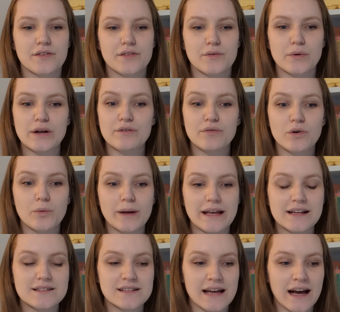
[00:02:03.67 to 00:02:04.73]
3 or 4
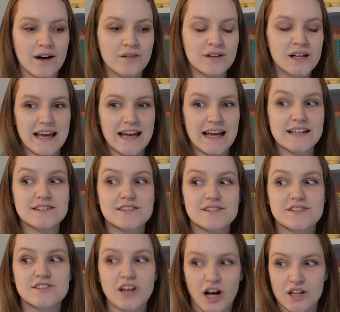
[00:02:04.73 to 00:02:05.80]
weeks now, it's
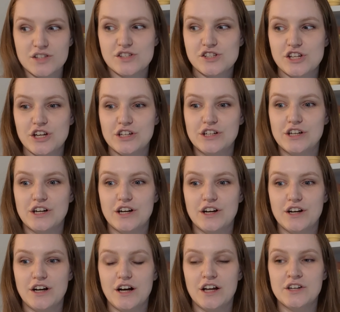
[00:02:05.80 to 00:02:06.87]
such
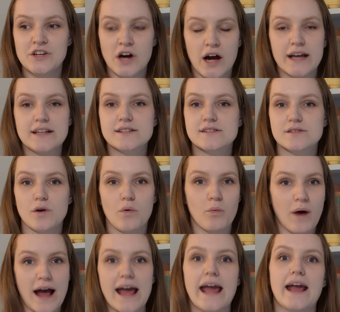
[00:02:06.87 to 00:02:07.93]
a nice
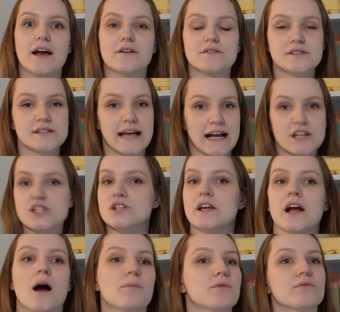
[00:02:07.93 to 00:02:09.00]
way of
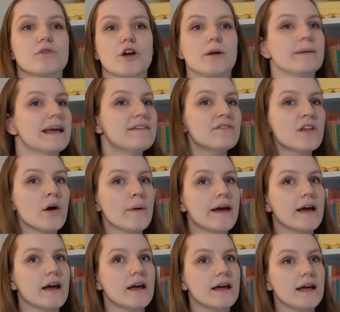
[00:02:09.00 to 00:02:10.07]
sectioning up the room. Even though
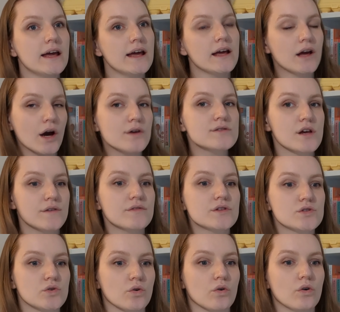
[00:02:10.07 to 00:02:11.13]
it goes over the
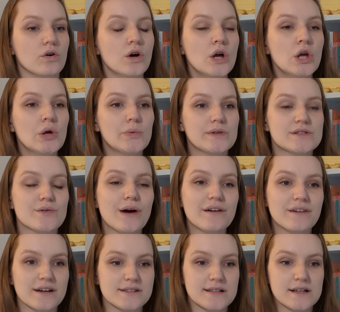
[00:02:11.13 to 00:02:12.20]
door, we still
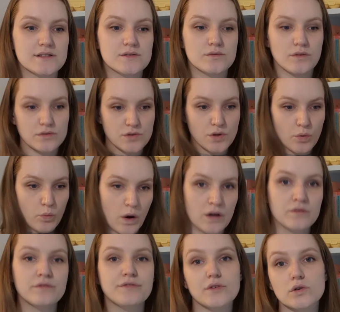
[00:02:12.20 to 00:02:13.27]
have access to
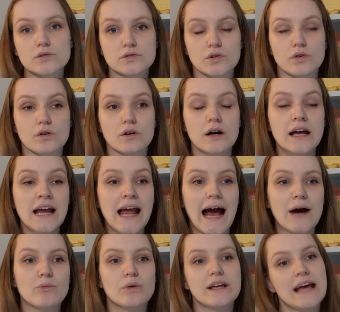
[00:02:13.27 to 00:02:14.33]
one full door,
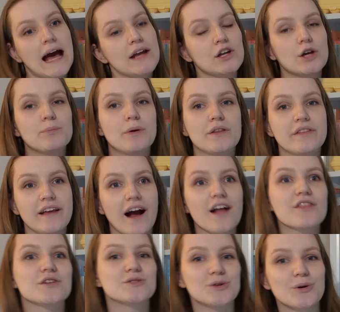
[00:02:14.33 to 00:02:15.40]
and we can open the
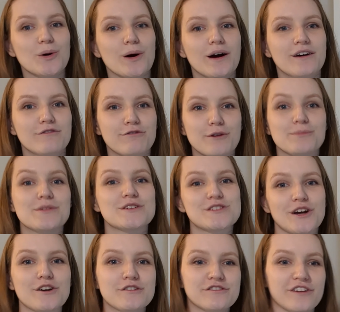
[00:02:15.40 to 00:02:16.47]
other door from the
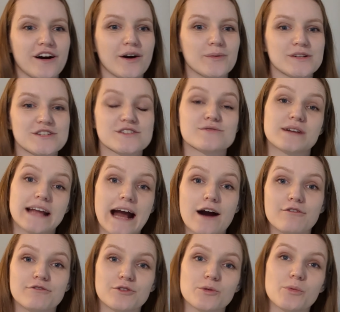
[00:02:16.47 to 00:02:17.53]
sofa, which is really
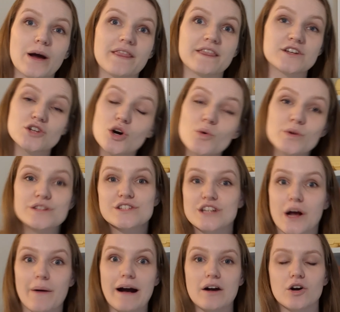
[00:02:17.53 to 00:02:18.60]
helpful when the dog wants to
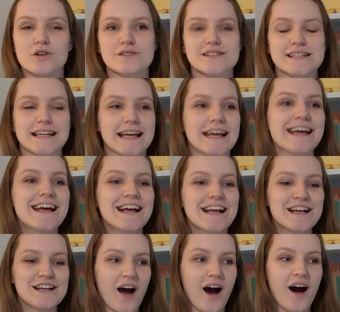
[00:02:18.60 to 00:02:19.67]
go out constantly.
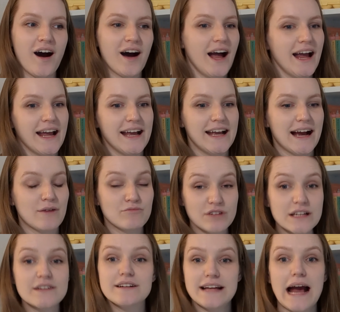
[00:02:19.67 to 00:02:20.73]
I am
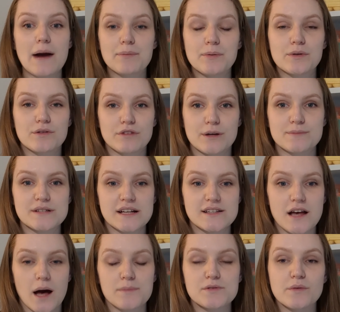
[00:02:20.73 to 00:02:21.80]
really, really happy with the room
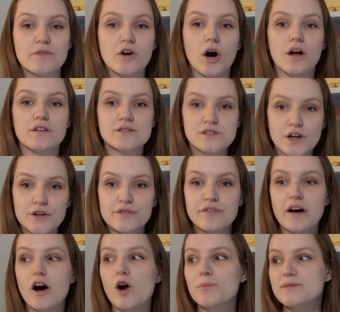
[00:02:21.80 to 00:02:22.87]
setup. So we've got the sofa
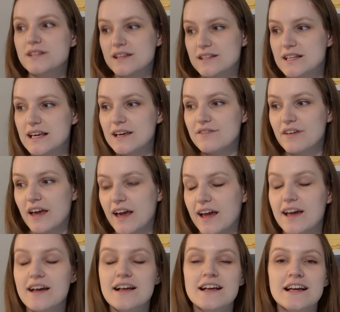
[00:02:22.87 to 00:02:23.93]
opposite the
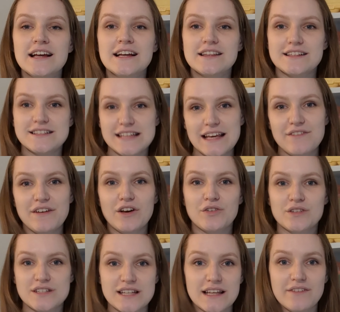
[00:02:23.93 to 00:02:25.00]
TV on
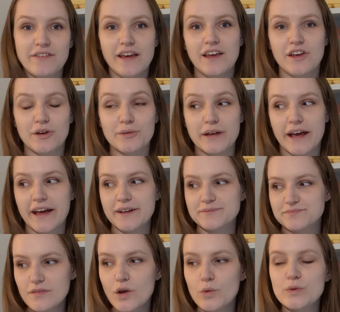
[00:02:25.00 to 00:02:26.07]
the TV unit,
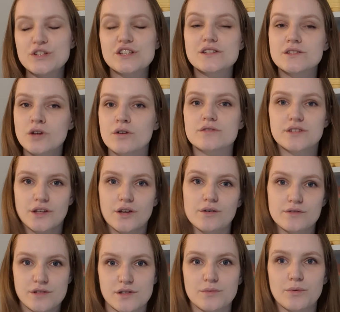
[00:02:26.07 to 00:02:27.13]
which is not
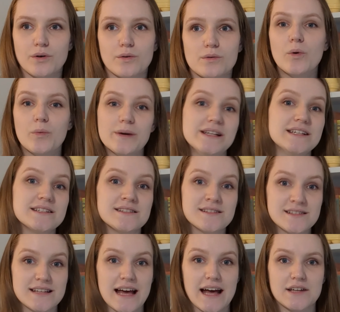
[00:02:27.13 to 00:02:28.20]
secured to the wall. What we did
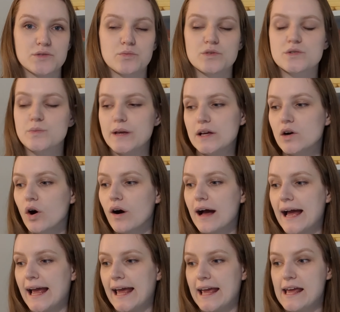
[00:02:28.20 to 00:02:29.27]
instead was we
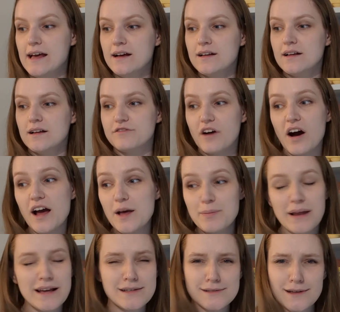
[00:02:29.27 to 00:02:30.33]
got a
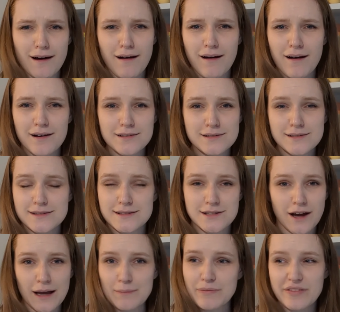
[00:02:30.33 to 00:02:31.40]
fireplace guards
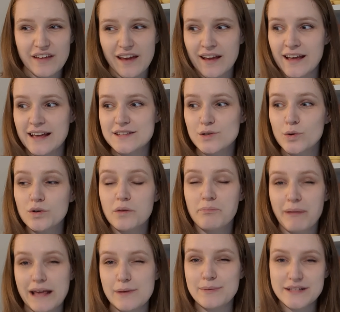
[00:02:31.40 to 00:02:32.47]
type thing. It's called a
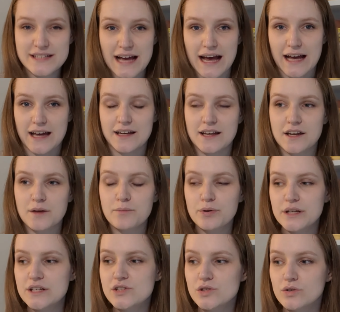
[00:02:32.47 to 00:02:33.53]
baby Dan, and I'm
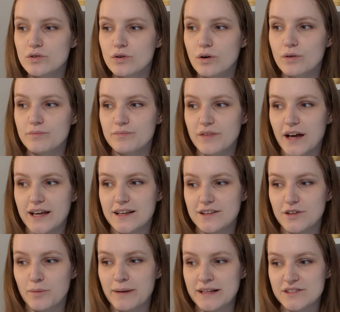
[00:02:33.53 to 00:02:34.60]
pretty sure like
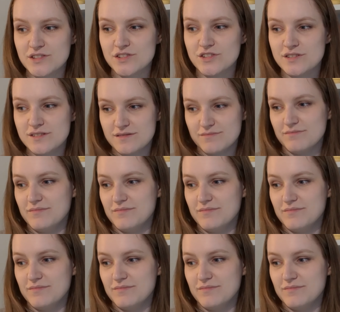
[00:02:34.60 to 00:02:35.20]
you're meant to just